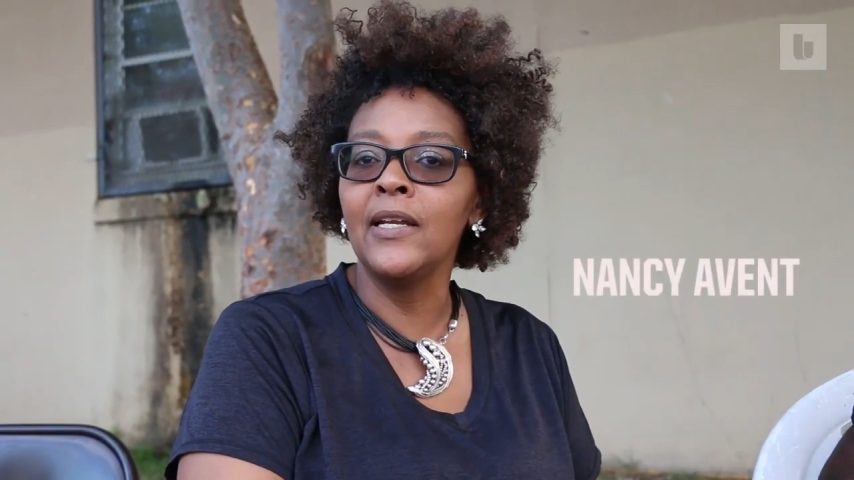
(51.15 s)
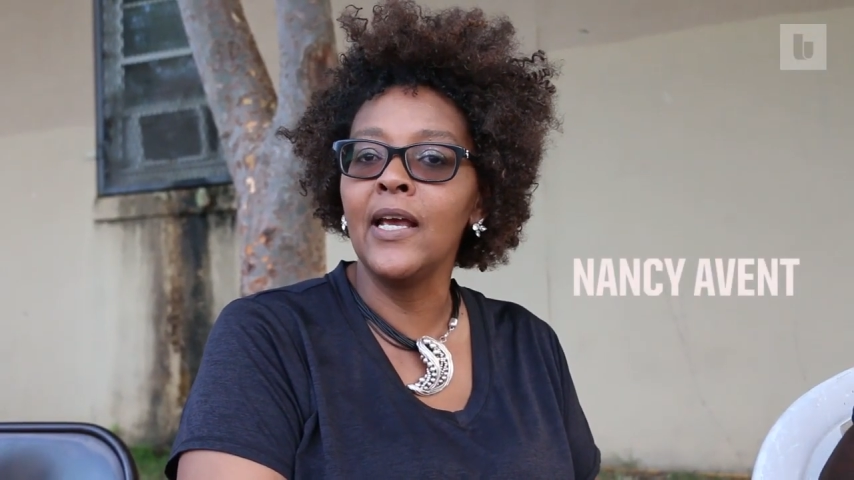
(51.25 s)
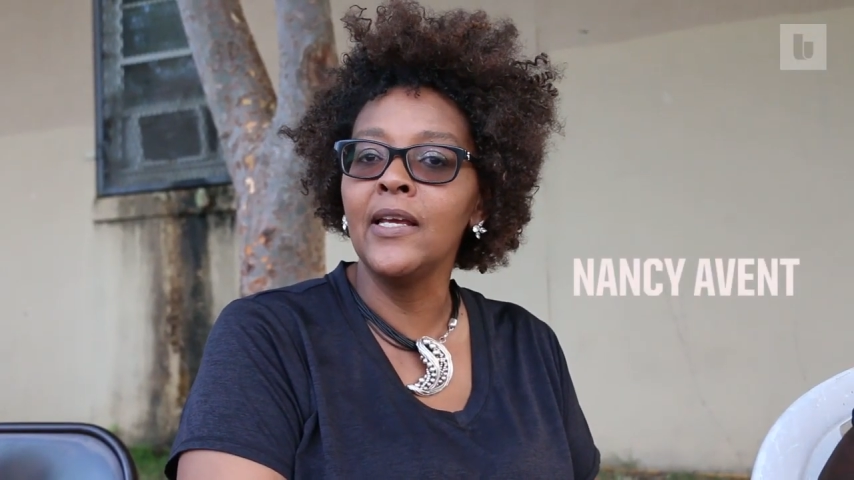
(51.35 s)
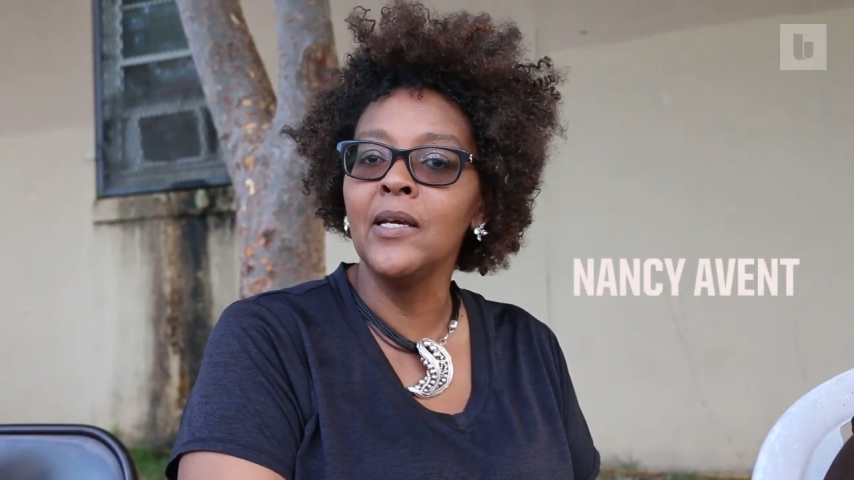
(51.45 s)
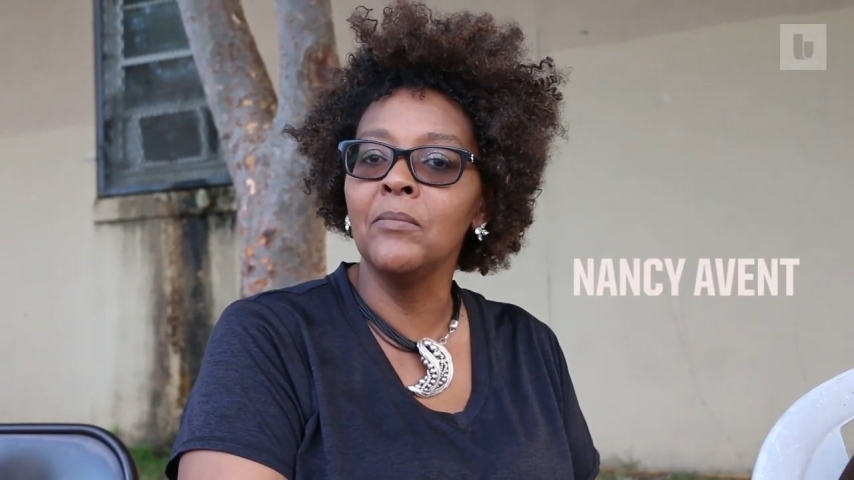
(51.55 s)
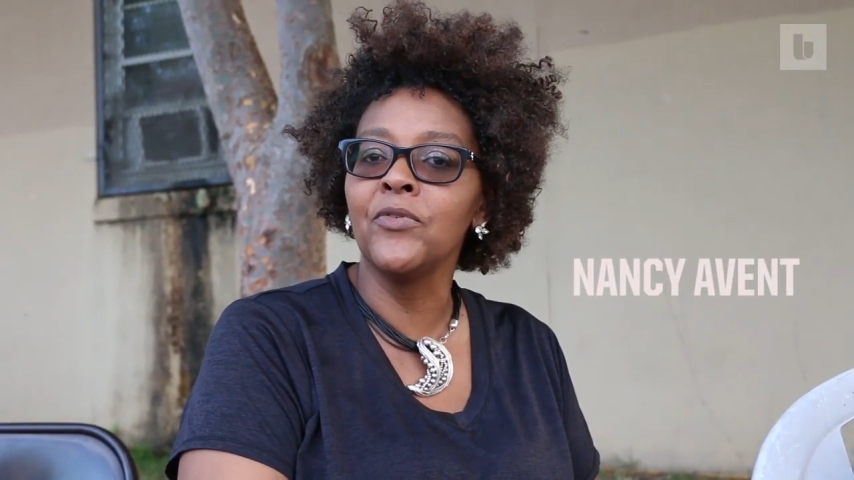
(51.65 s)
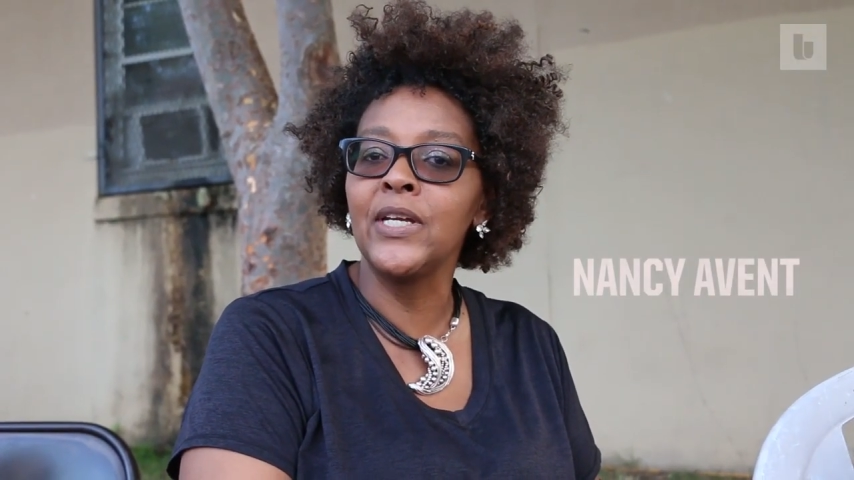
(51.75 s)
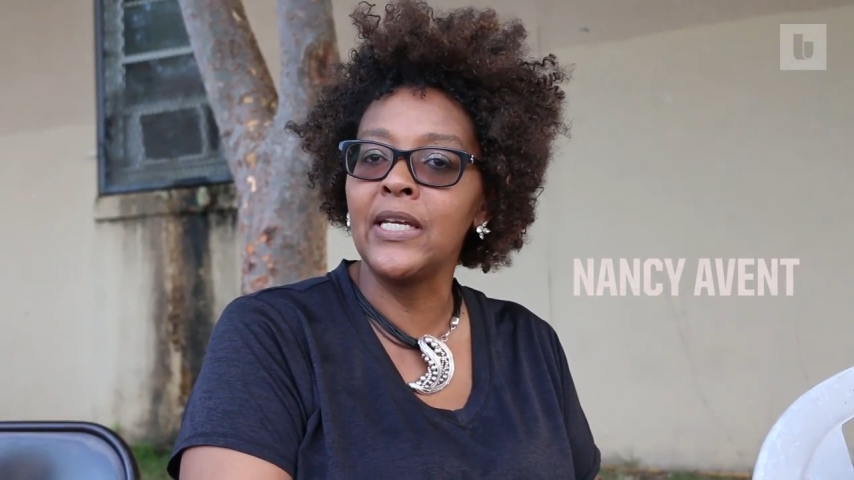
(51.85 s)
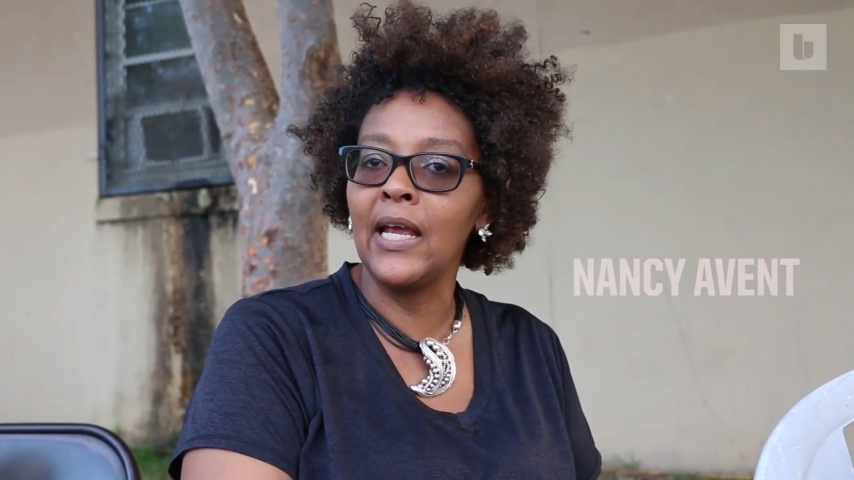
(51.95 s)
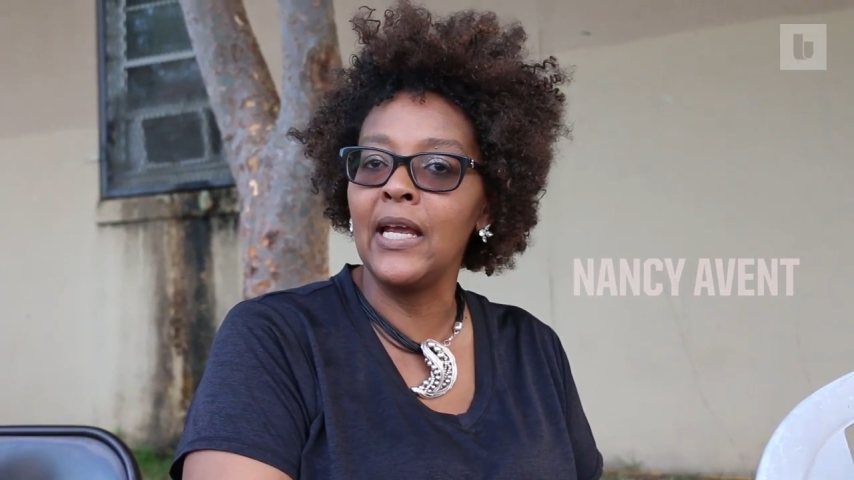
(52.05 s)
let him
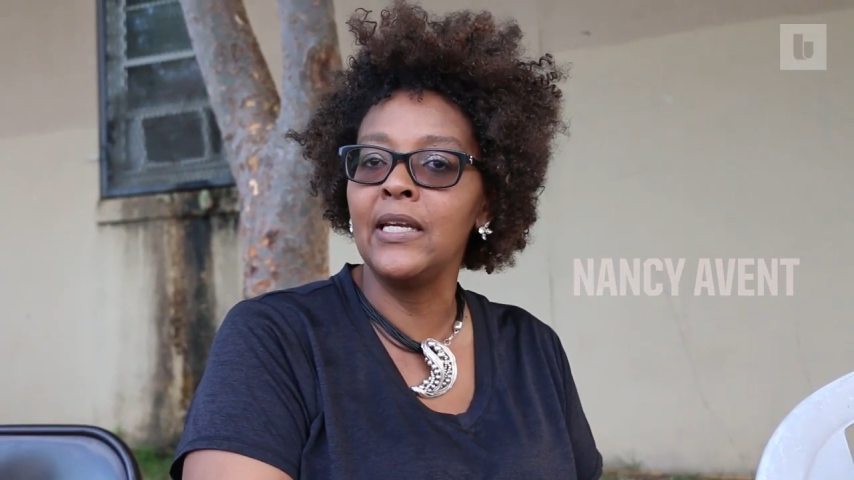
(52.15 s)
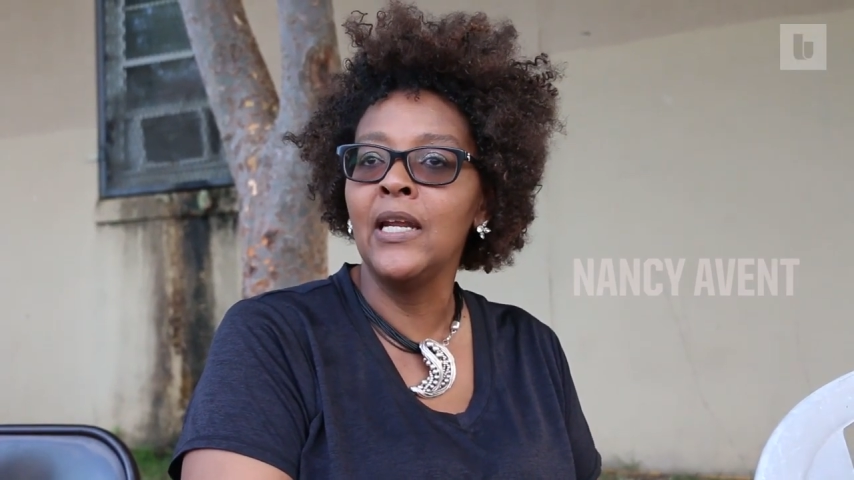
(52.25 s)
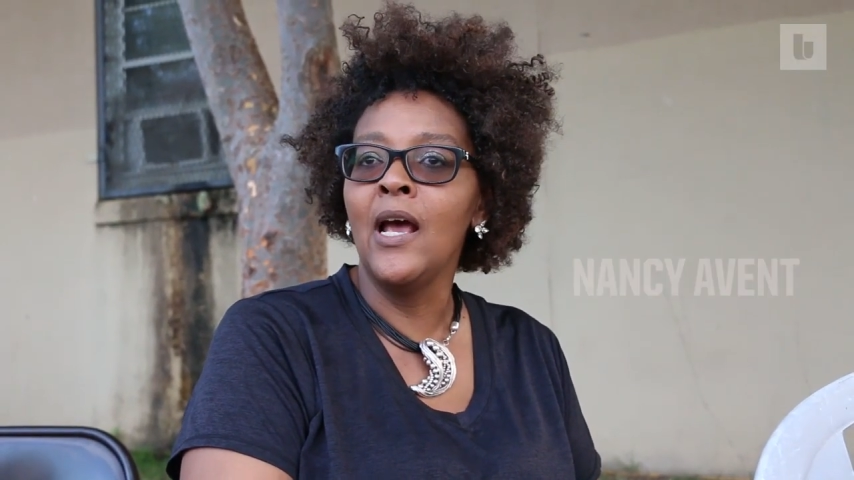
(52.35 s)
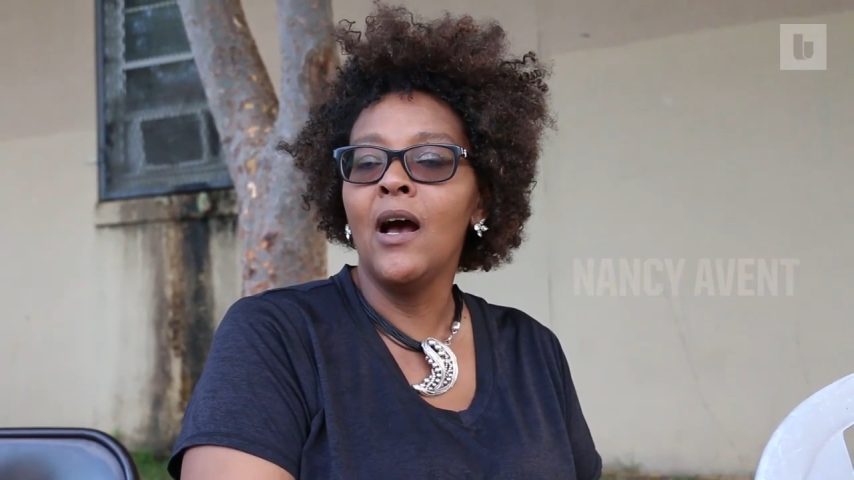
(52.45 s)
regain